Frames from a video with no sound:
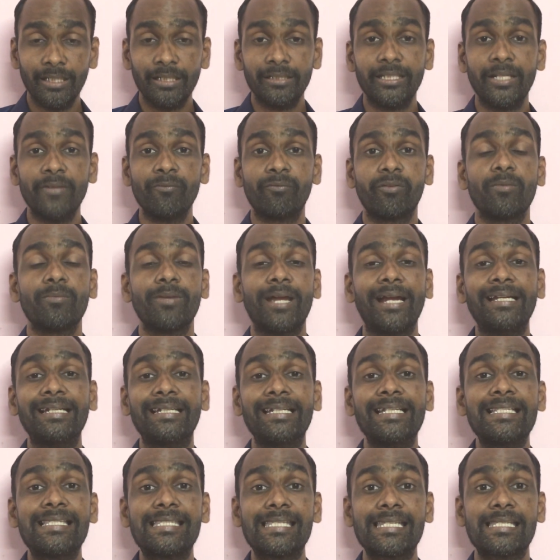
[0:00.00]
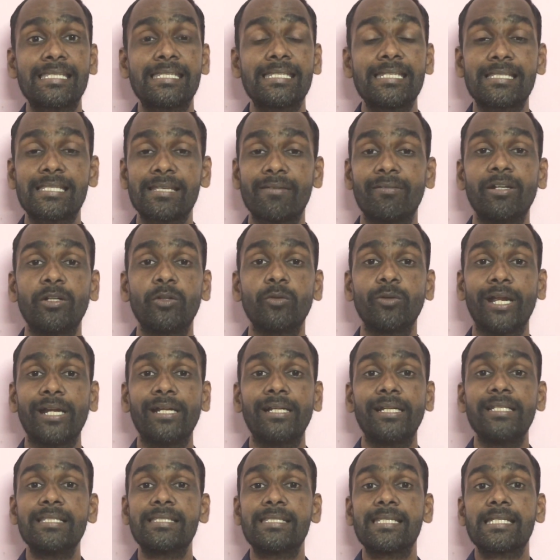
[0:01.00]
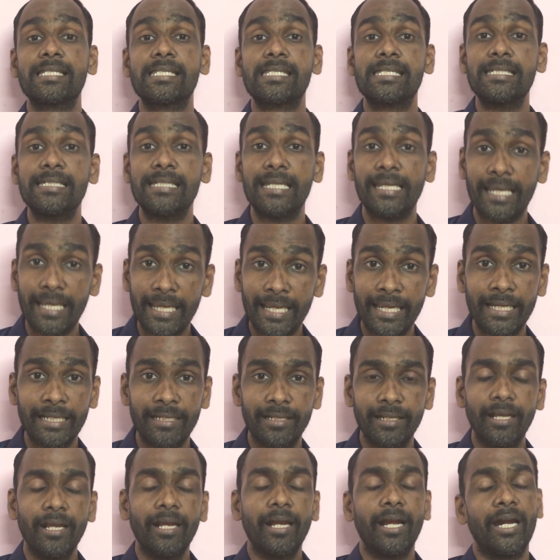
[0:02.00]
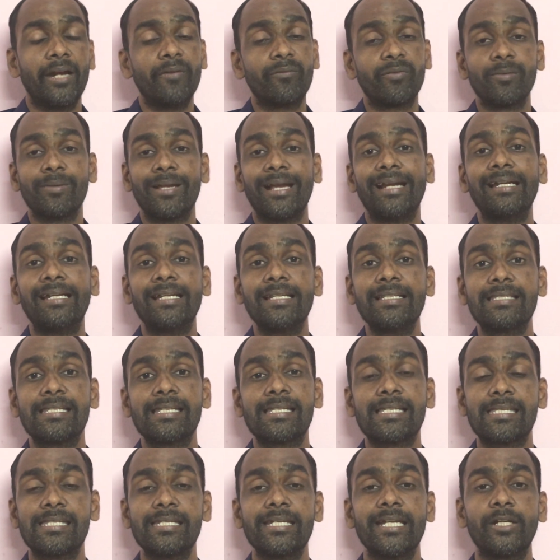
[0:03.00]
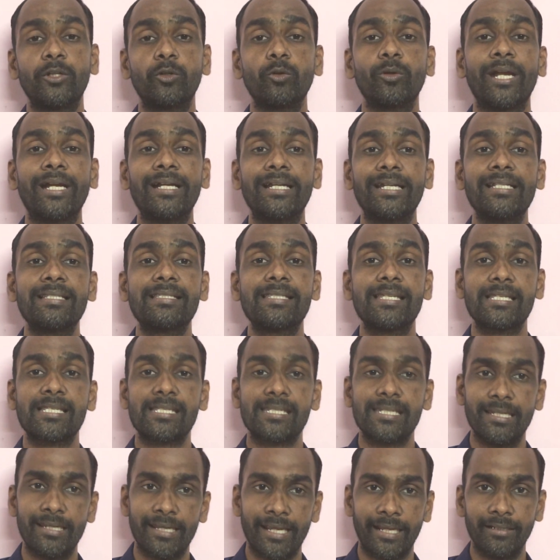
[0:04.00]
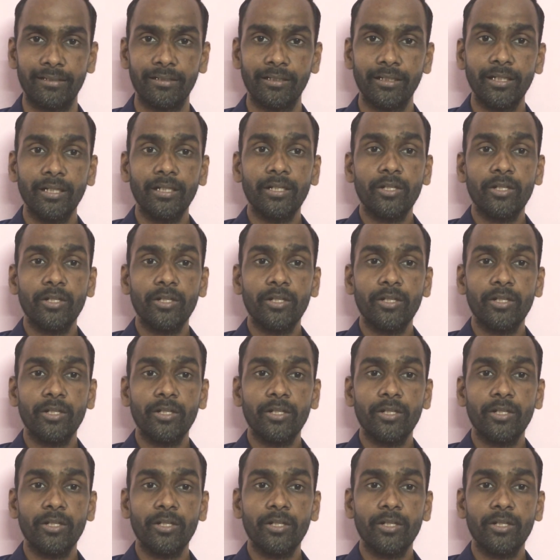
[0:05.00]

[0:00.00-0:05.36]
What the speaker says: then from 1967 to 1968, and from 1968 to 1969.